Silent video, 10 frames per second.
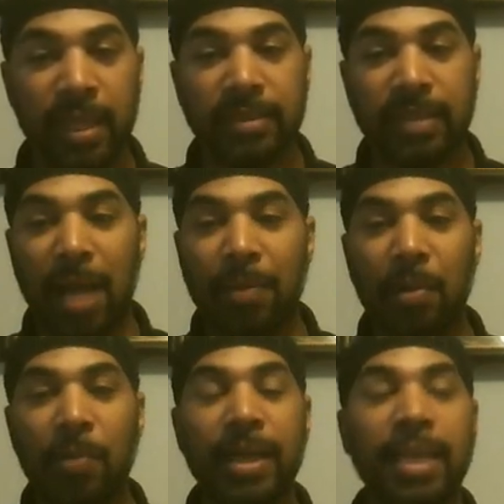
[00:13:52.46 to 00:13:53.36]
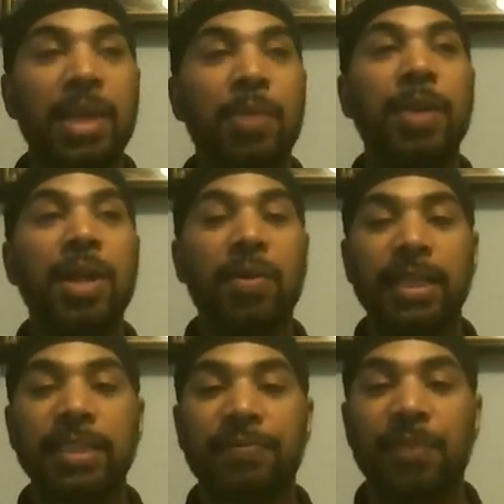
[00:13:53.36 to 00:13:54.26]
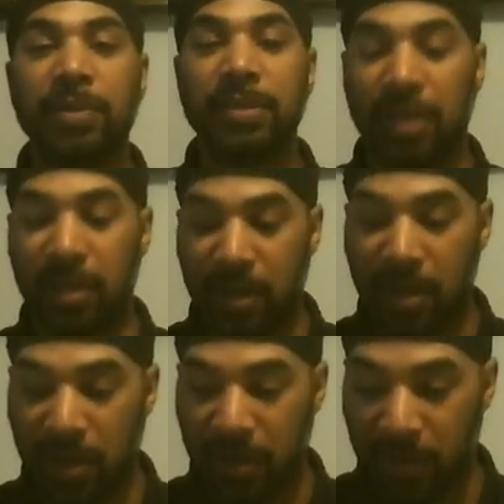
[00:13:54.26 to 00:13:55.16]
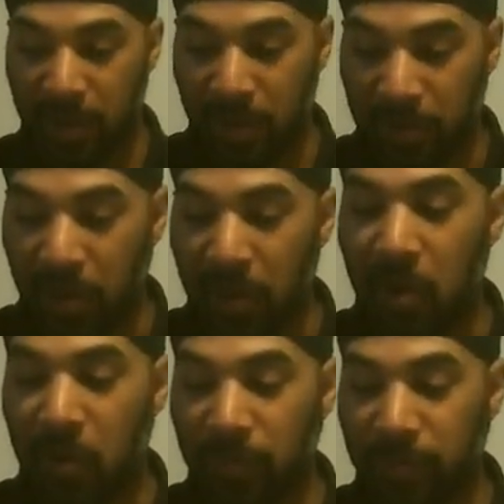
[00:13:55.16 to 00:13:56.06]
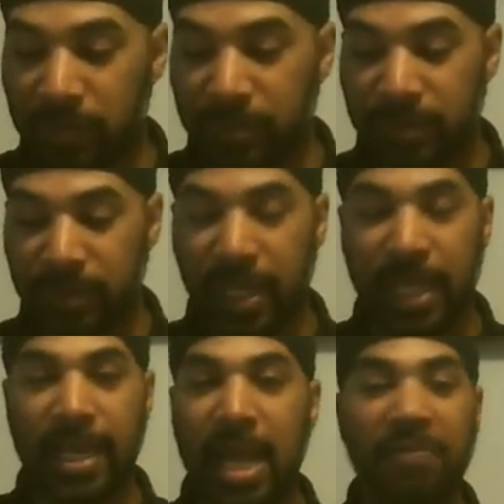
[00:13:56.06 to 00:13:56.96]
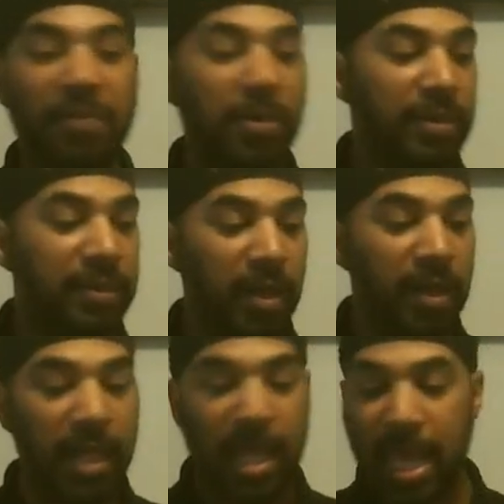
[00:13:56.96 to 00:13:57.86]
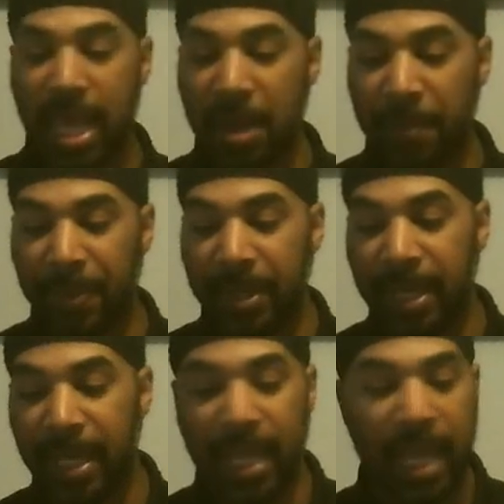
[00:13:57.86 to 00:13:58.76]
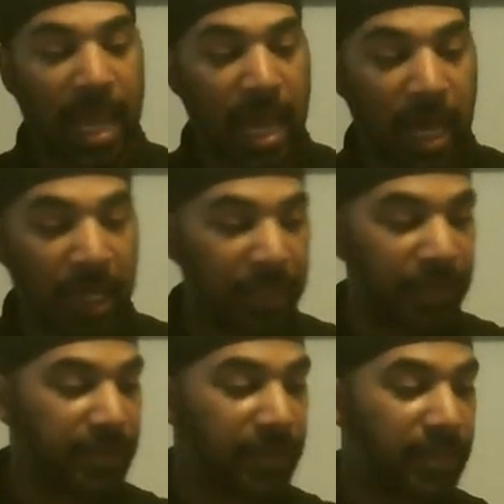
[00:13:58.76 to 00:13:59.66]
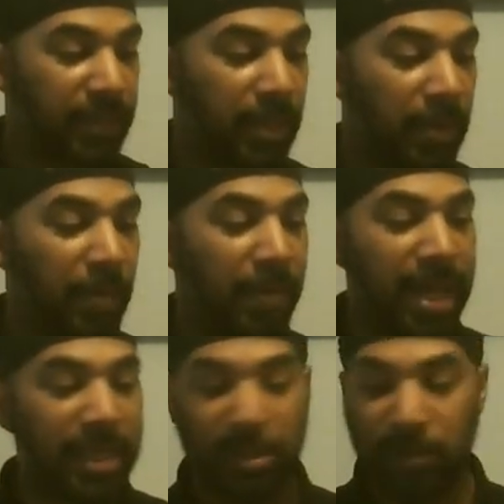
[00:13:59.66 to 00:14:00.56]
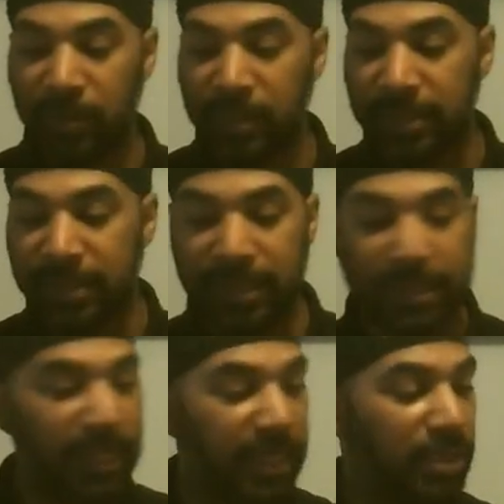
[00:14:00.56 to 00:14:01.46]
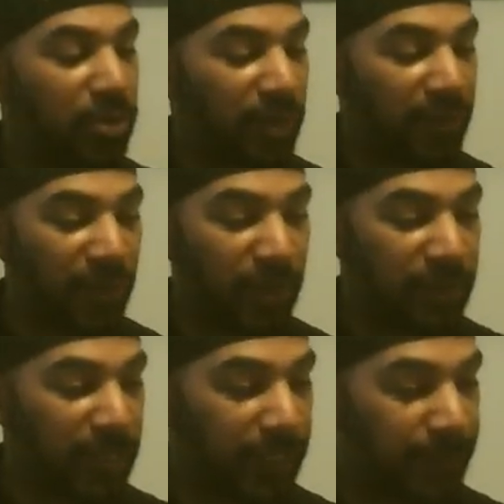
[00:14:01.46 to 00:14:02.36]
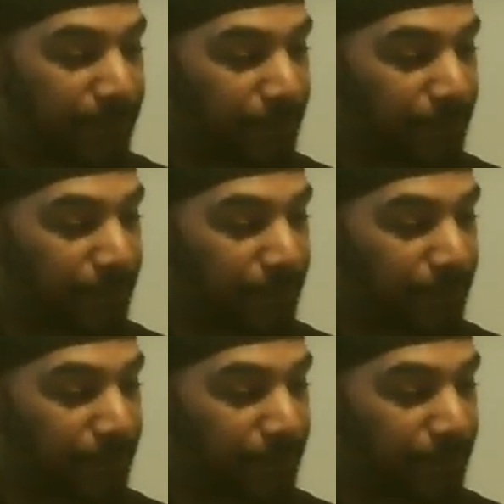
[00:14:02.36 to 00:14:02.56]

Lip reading: Stop away. We always focus on our own and not focus on helping others. Look what Matthew 16:24 say.